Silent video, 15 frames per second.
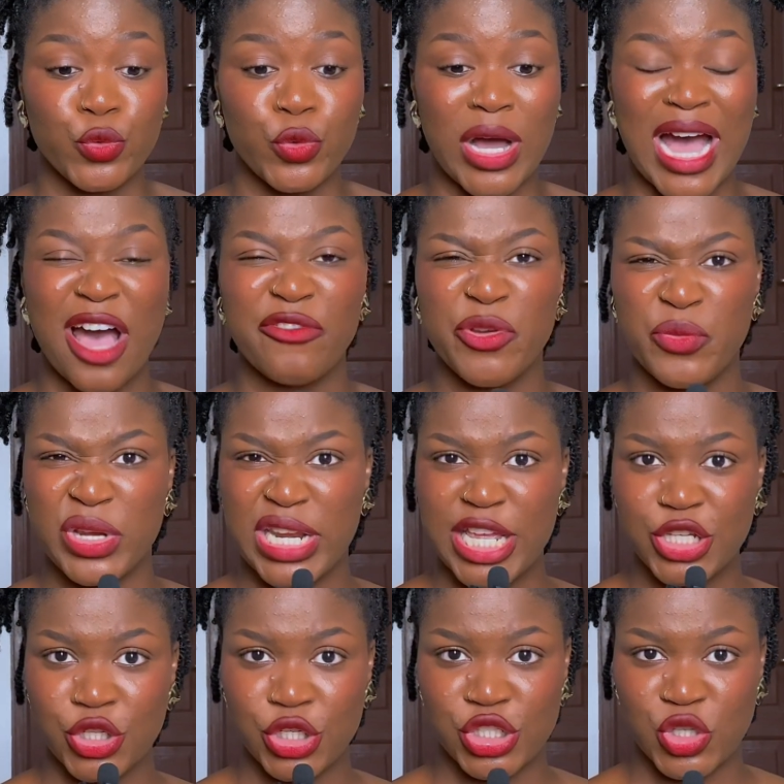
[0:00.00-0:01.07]
have a
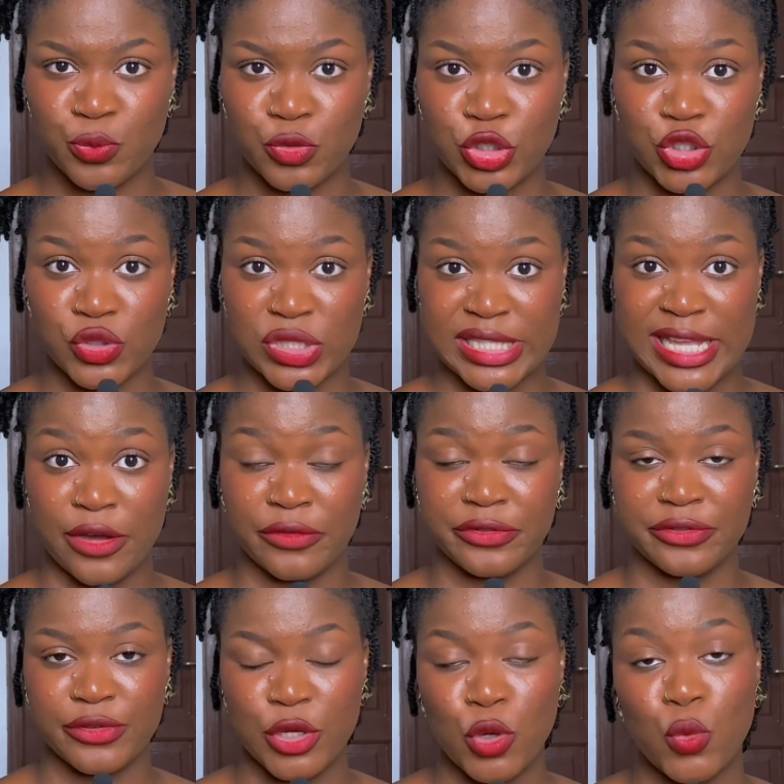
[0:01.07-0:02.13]
relationship with
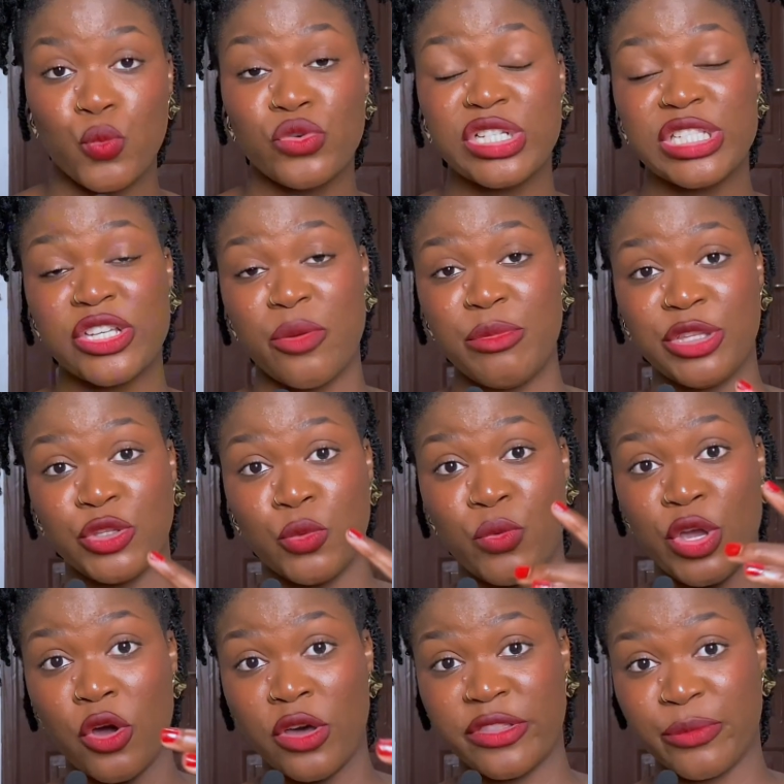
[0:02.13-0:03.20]
yourself will determine the way
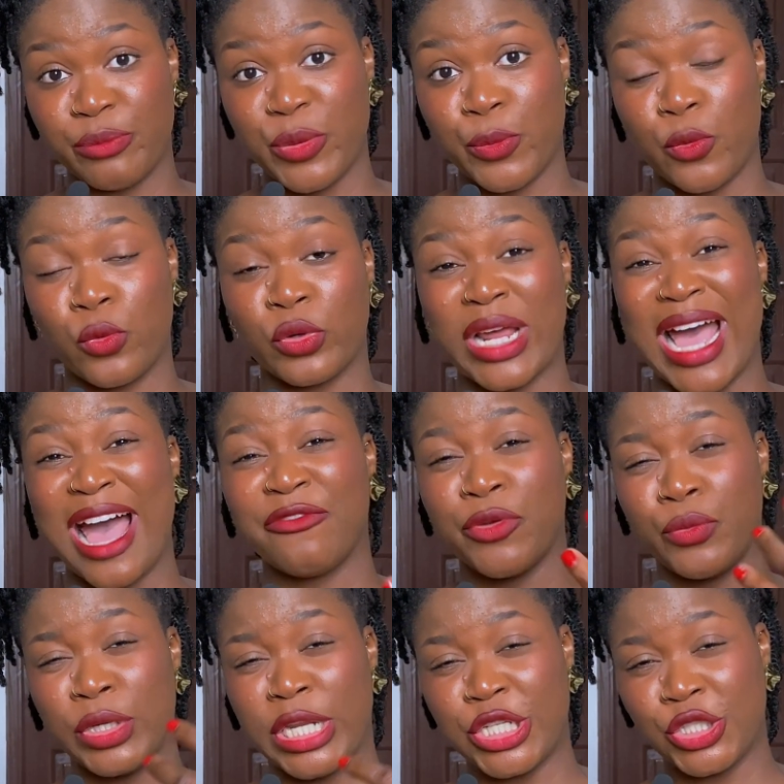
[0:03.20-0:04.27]
other people would have a
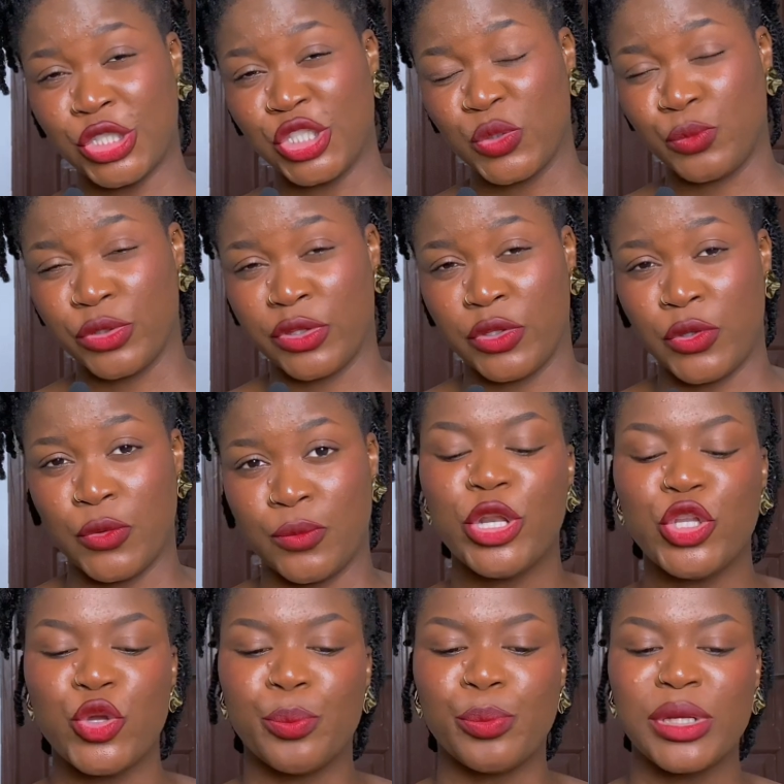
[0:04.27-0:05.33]
relationship with you. When
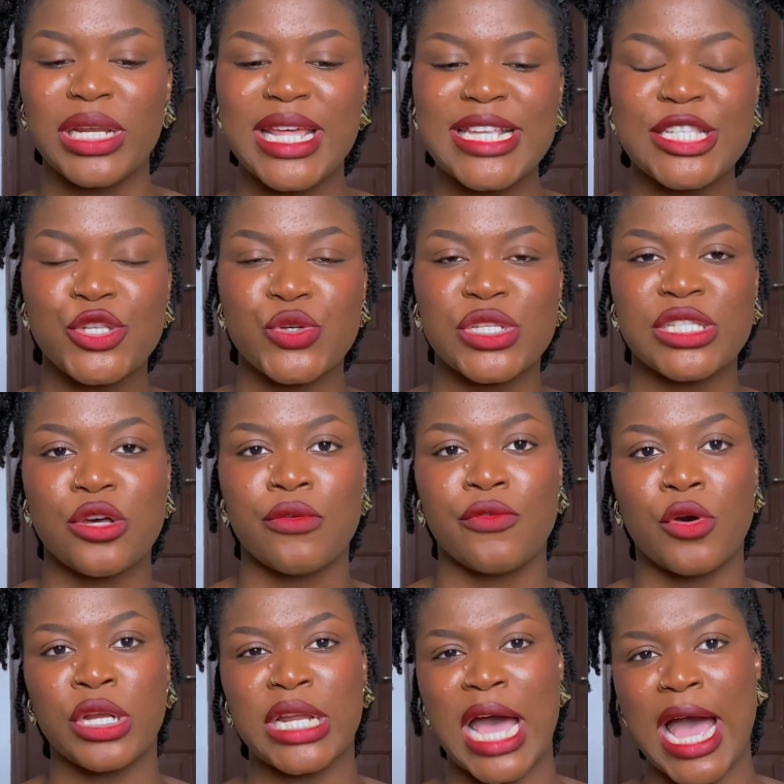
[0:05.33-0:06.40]
you place yourself
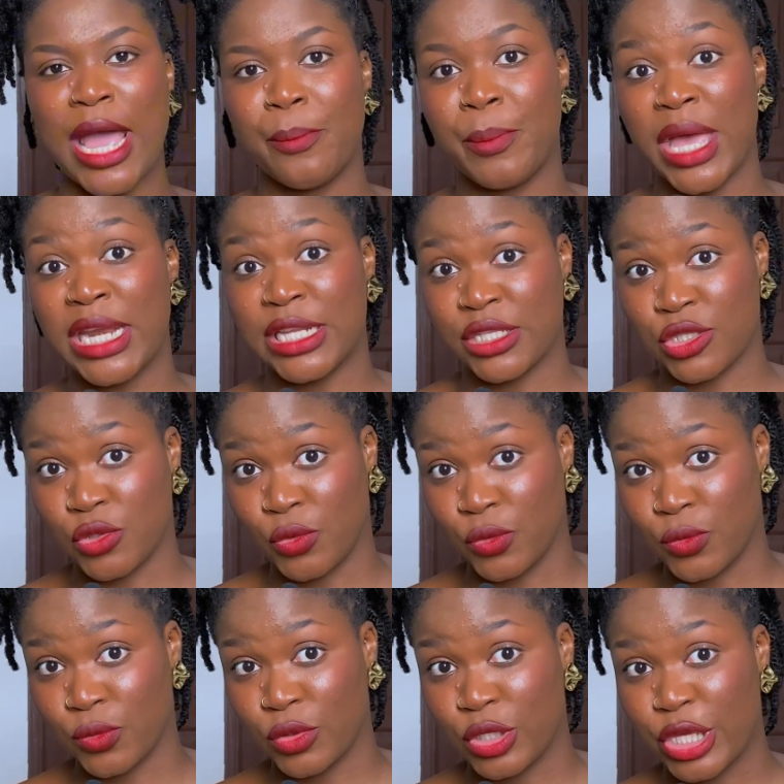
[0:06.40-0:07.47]
on a high pedestal,
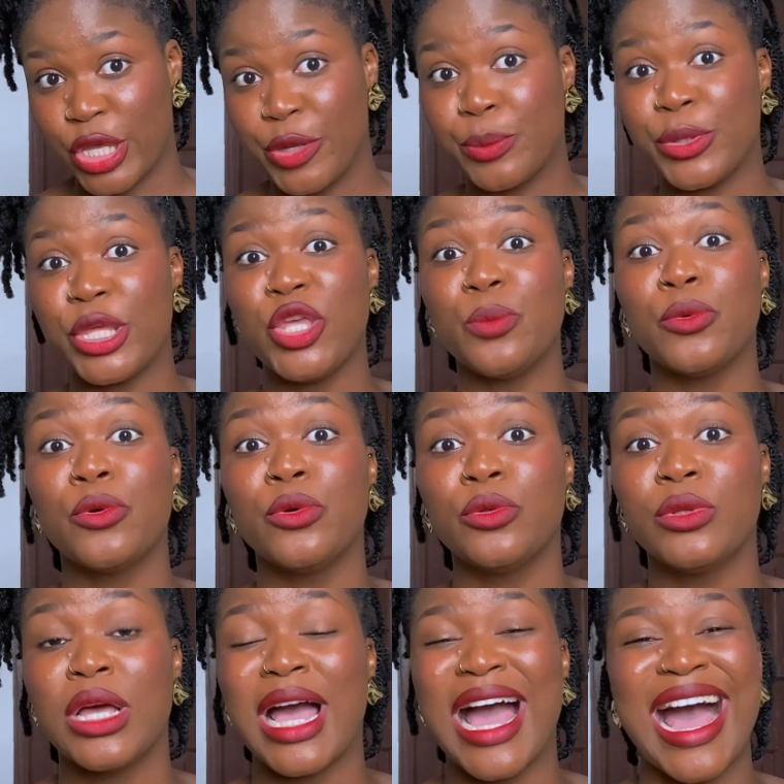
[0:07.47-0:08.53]
people
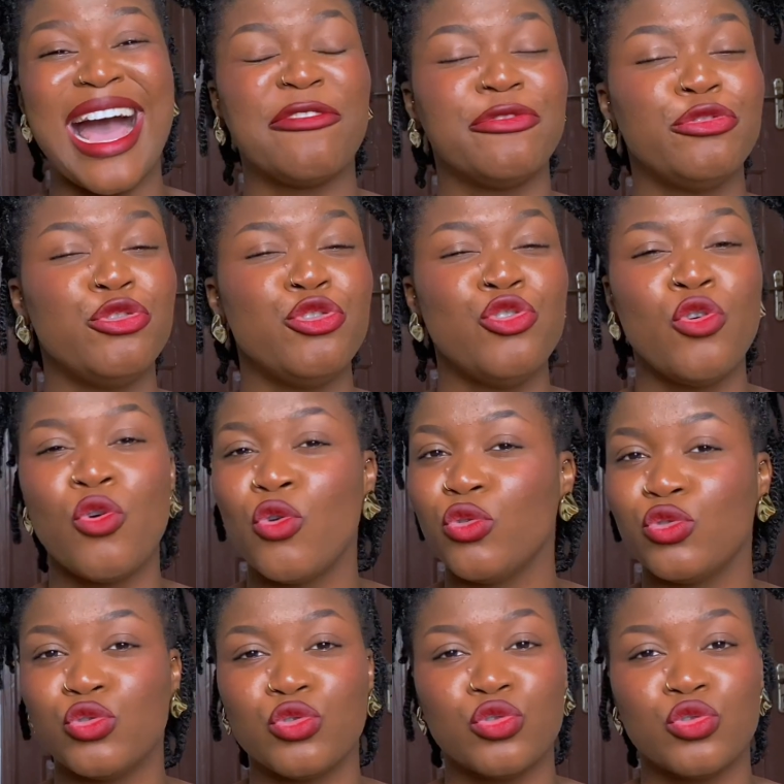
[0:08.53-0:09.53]
have no